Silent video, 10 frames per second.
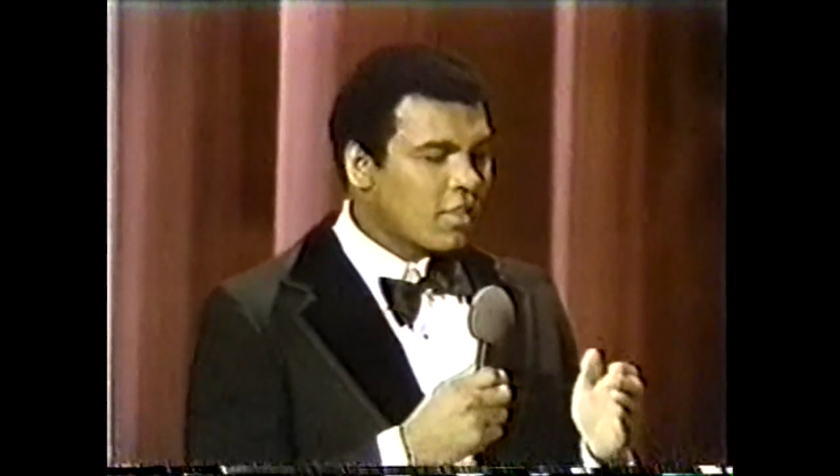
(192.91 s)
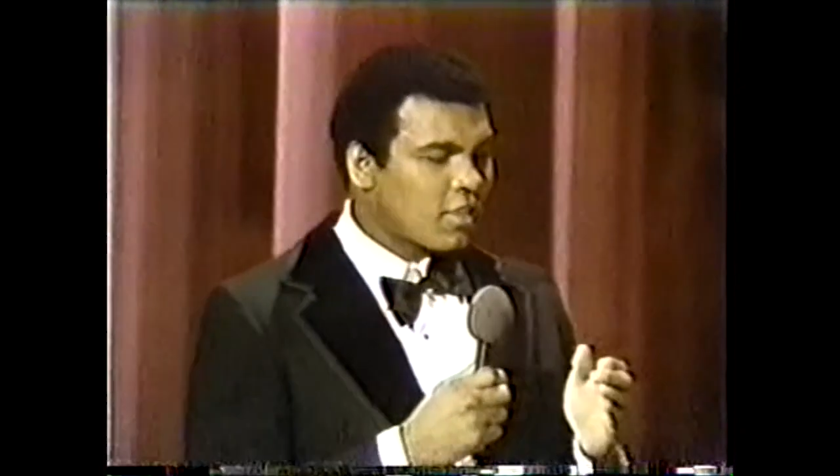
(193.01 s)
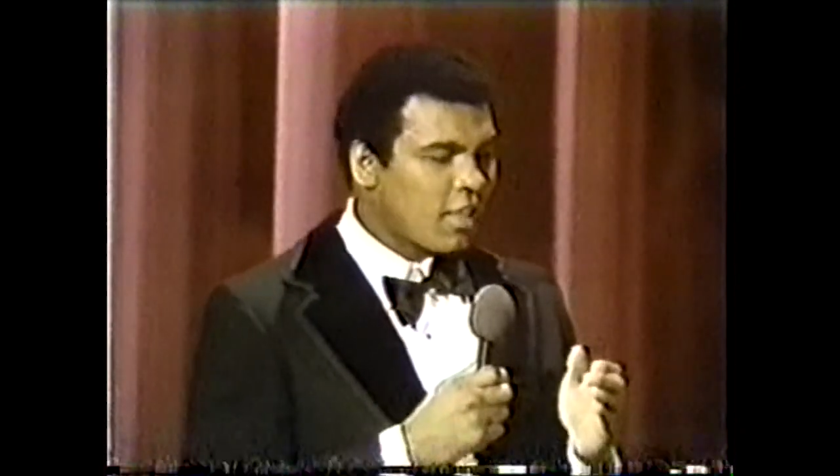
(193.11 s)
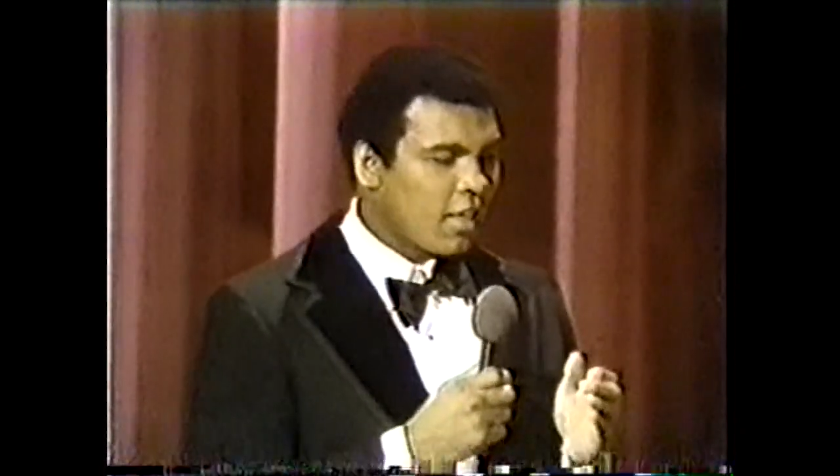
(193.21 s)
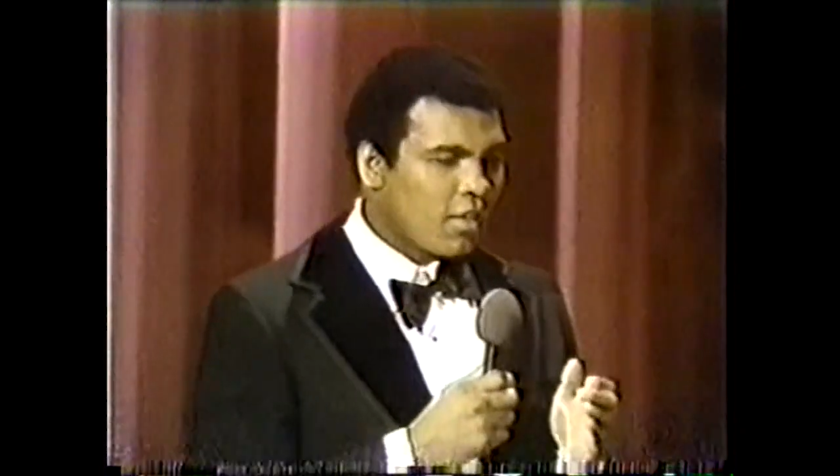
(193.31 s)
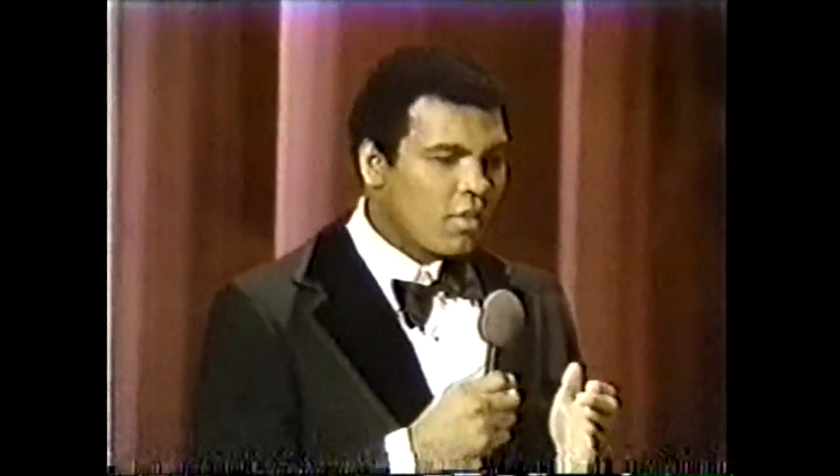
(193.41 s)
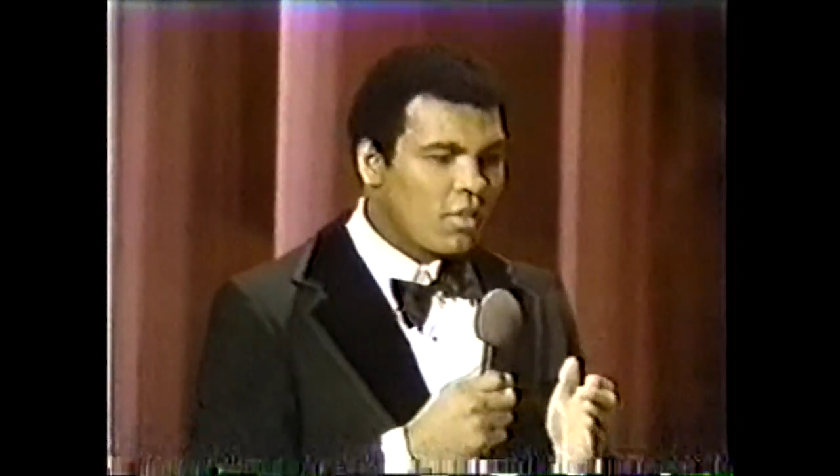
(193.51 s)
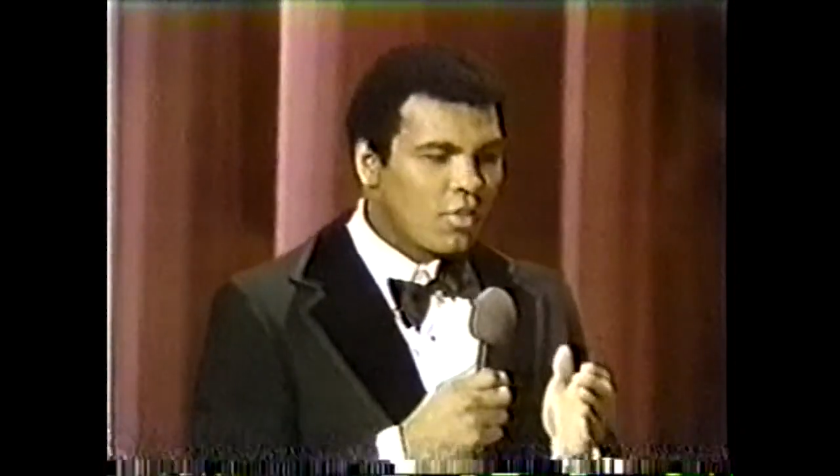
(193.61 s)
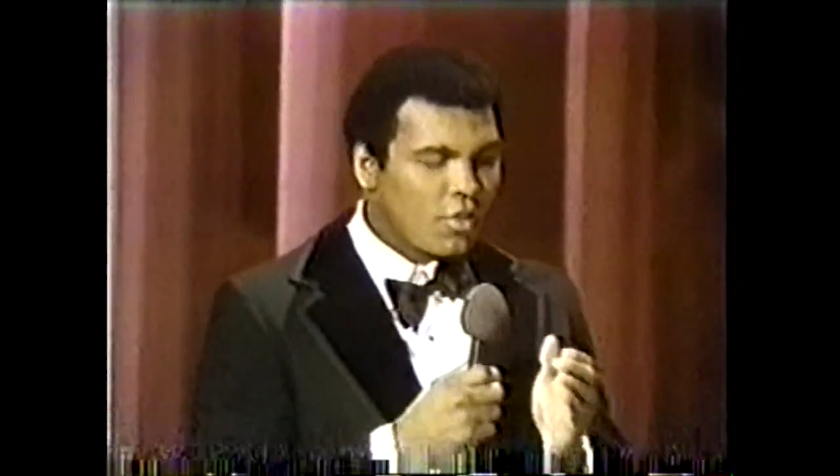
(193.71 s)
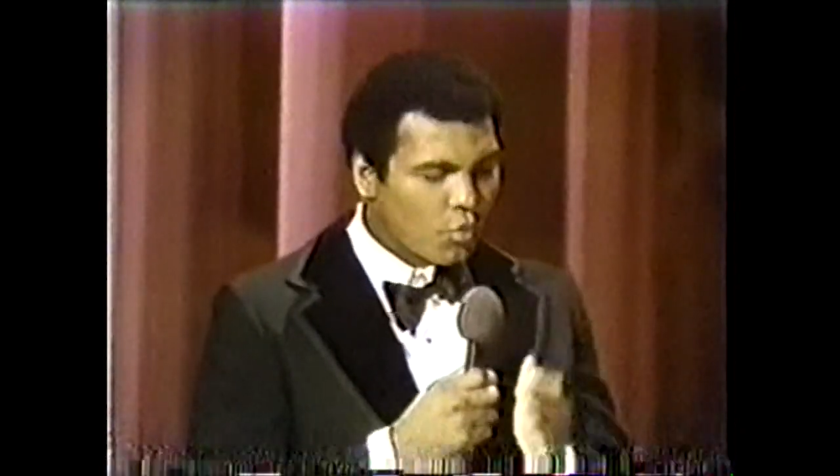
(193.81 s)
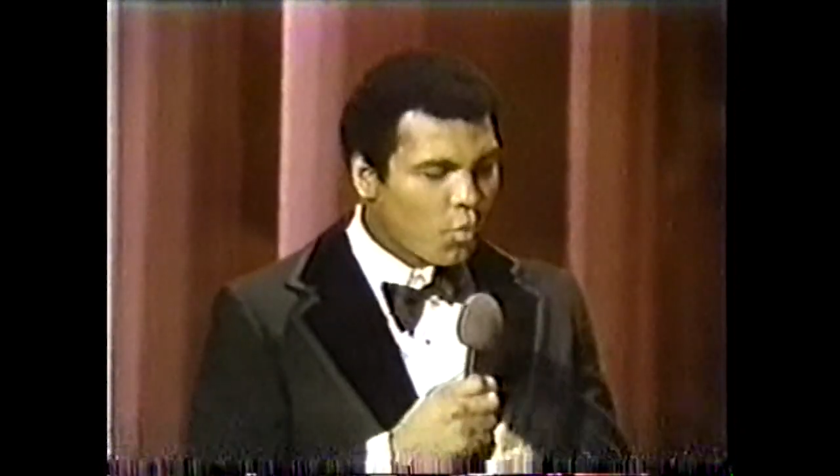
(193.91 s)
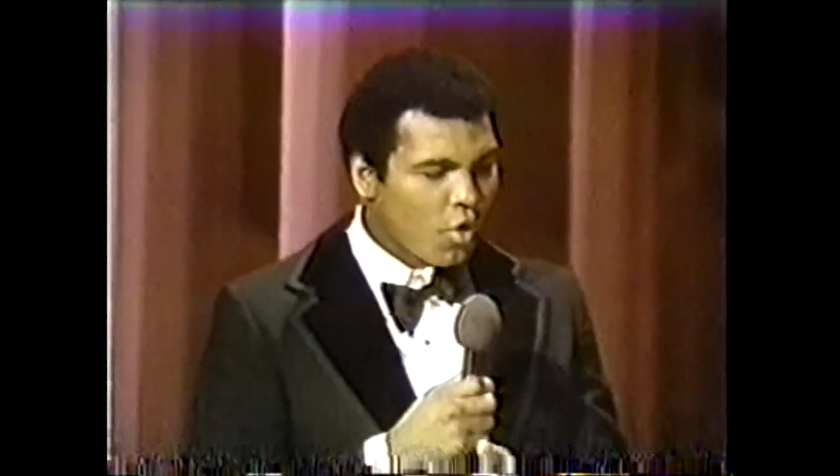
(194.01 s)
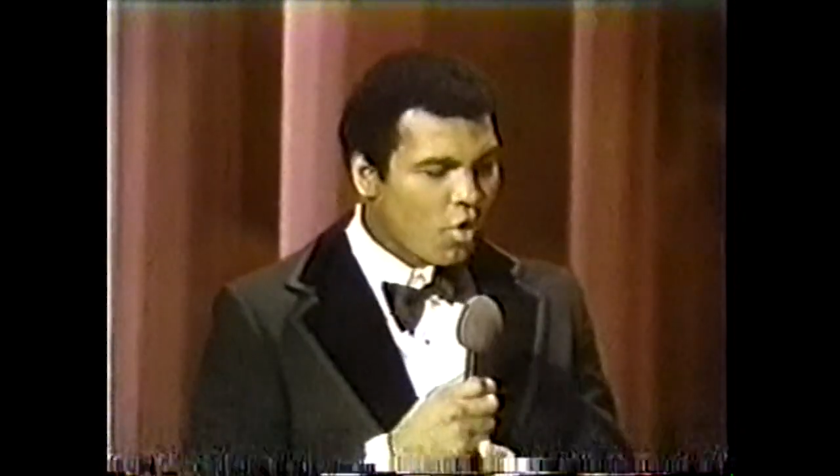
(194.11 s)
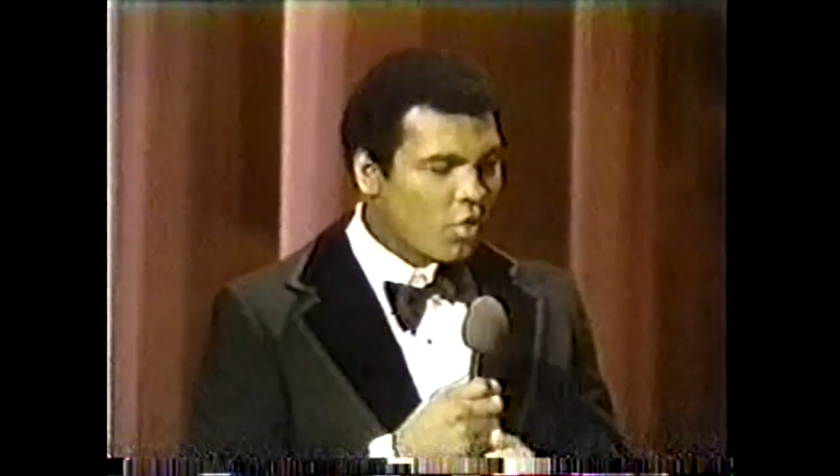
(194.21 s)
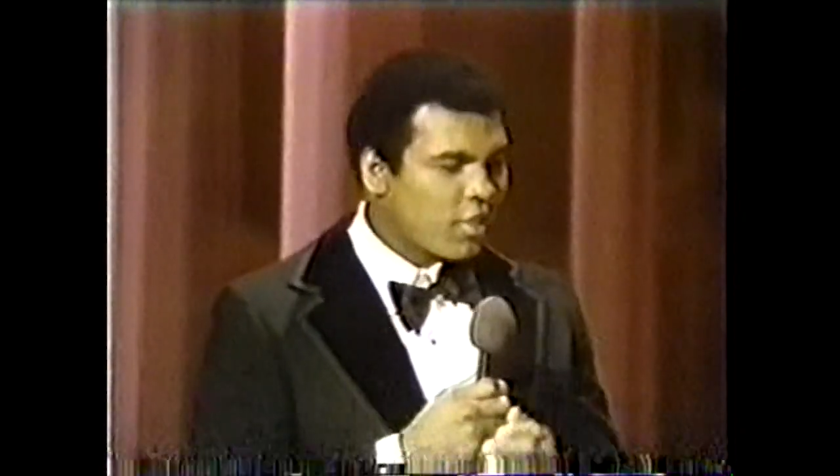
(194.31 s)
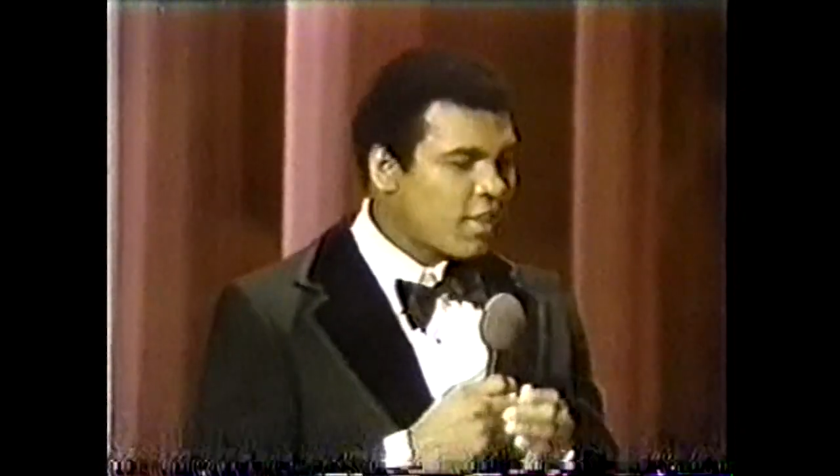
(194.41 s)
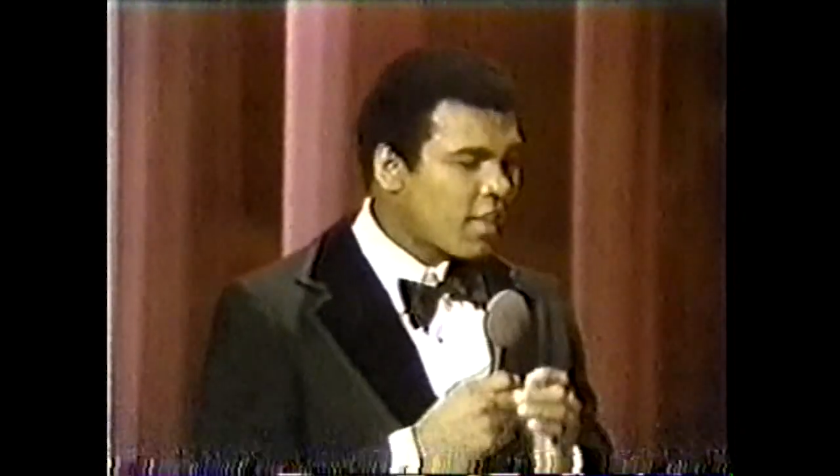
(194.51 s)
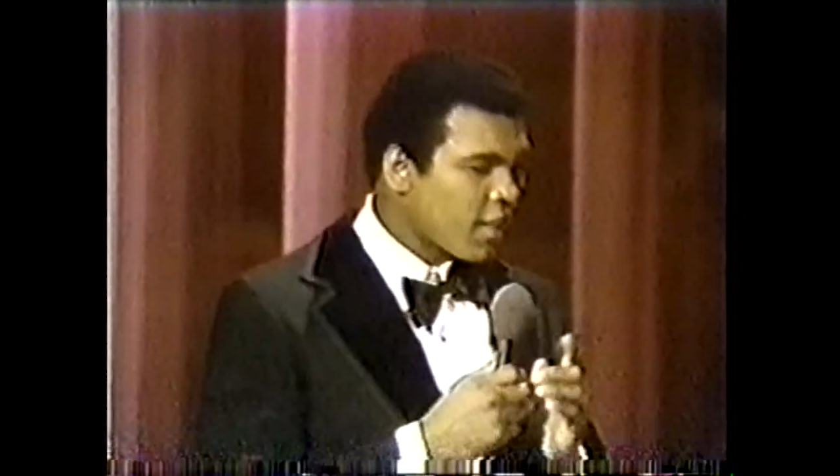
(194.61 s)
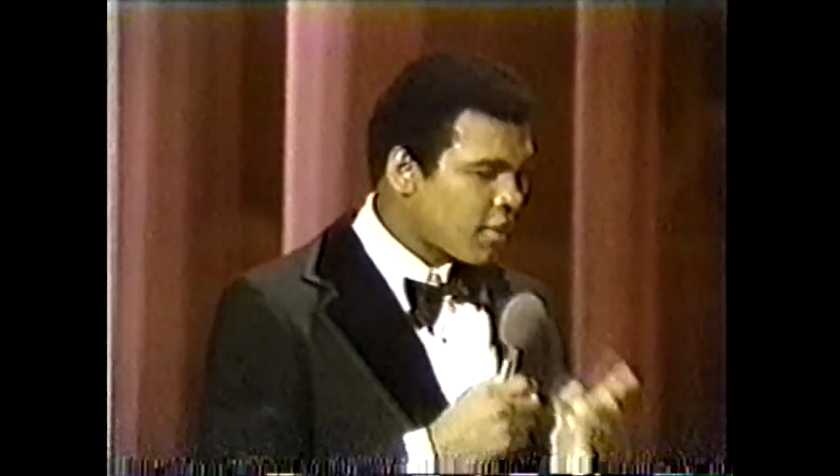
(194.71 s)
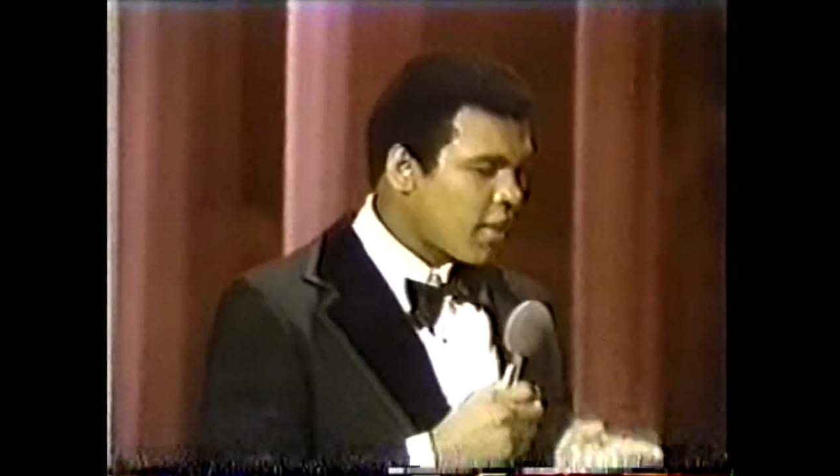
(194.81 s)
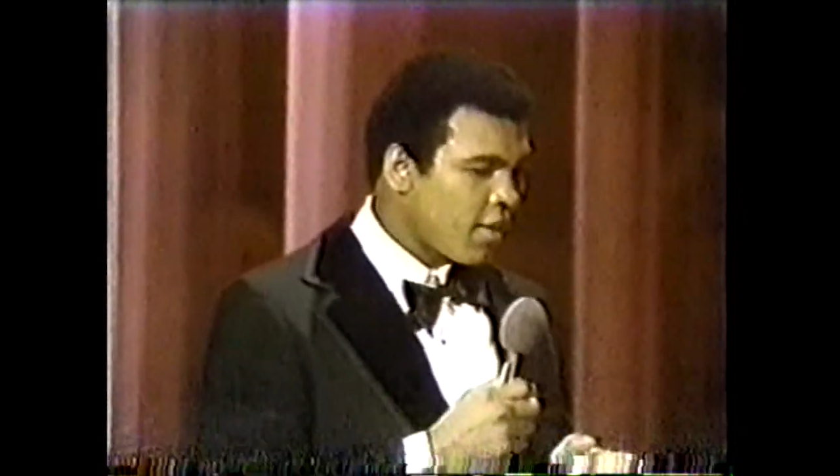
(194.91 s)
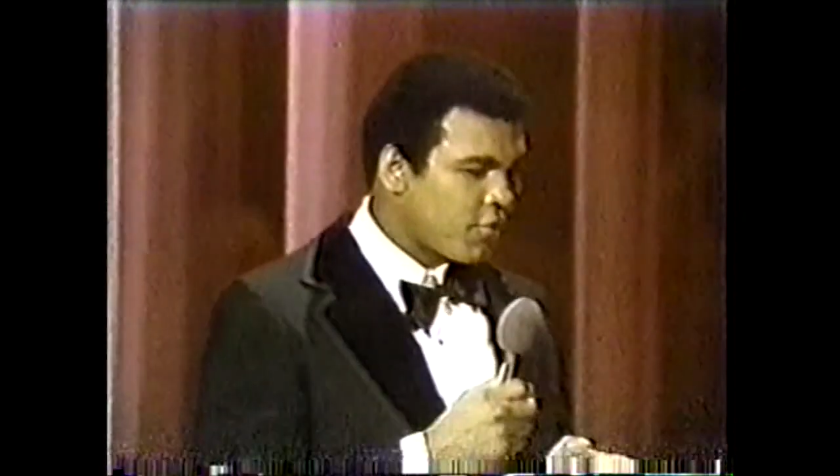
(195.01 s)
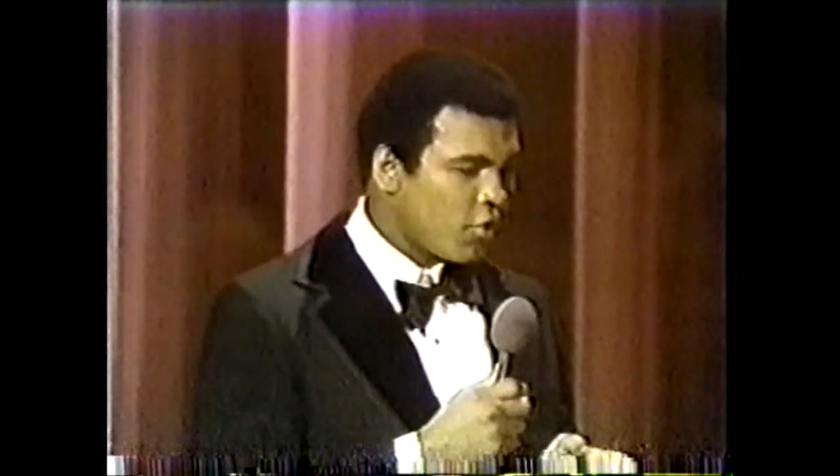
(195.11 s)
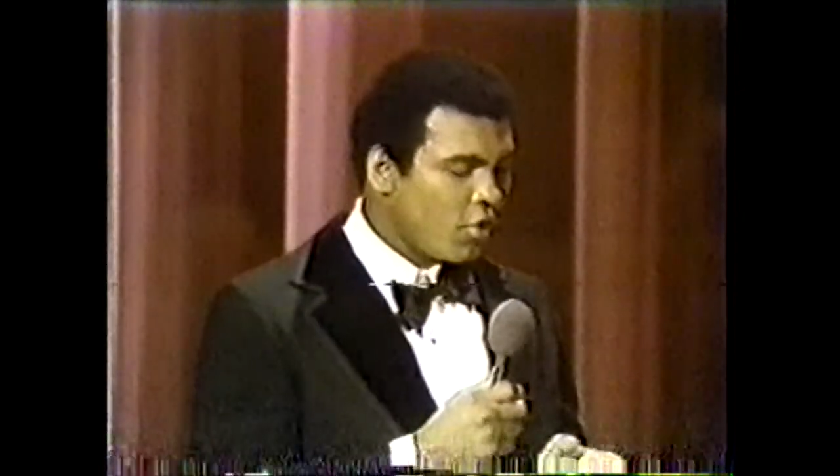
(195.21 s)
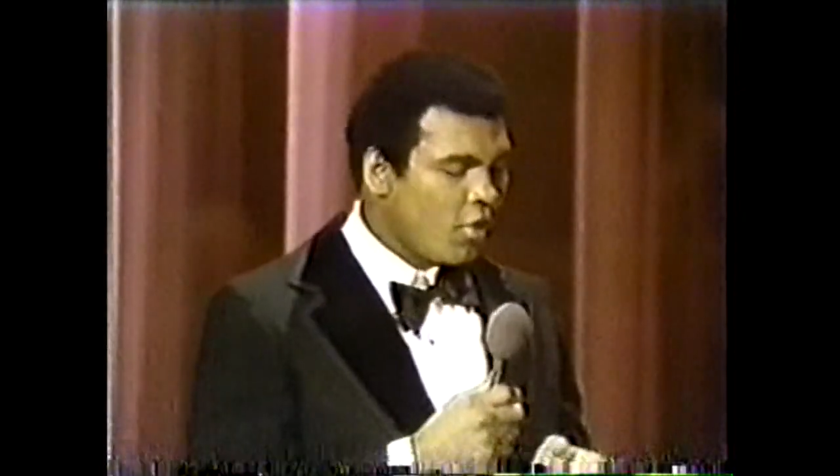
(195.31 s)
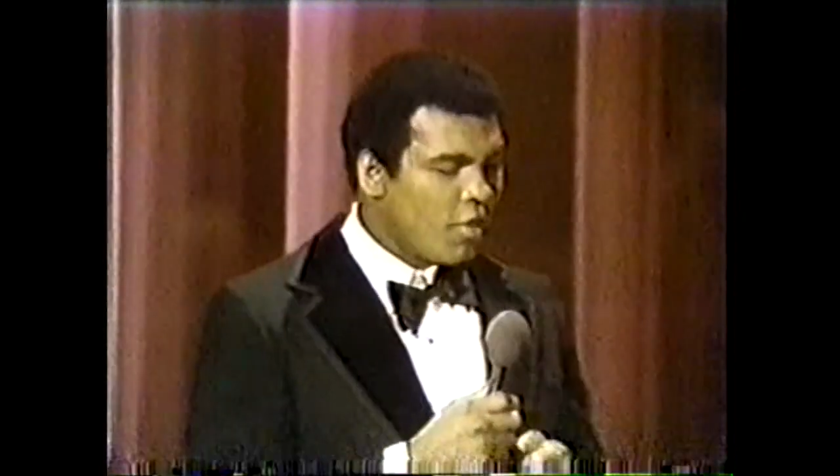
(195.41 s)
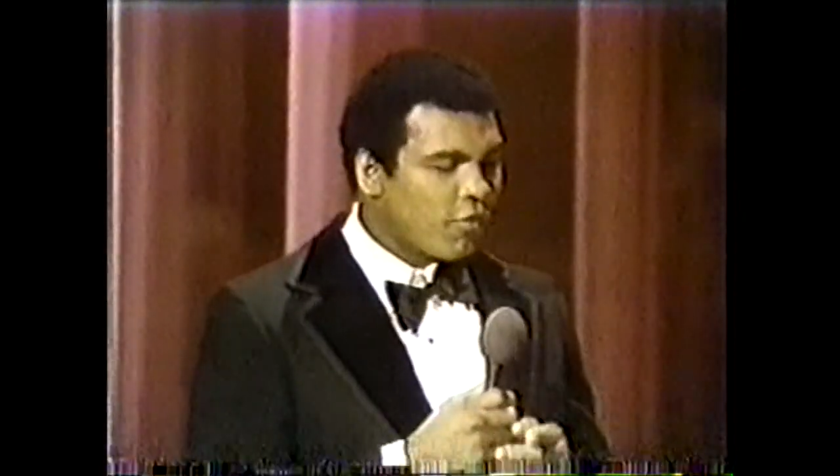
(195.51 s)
to tell the world that they're thankful